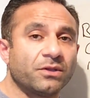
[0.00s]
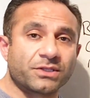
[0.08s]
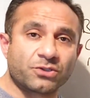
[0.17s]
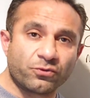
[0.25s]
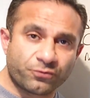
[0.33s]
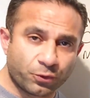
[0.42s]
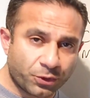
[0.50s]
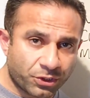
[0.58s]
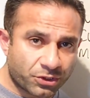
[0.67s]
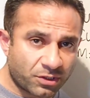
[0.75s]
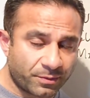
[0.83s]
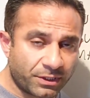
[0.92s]
There's no food in
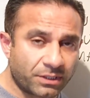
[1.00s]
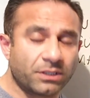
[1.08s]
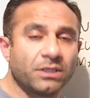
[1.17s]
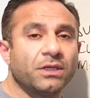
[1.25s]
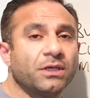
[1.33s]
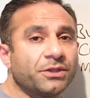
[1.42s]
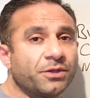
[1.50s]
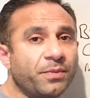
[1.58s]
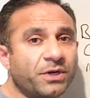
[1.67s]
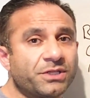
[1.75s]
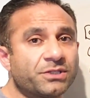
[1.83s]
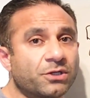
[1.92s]
your stomach, the
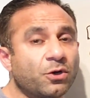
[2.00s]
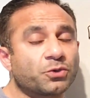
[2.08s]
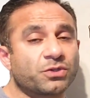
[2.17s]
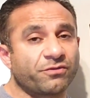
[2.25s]
body's going to go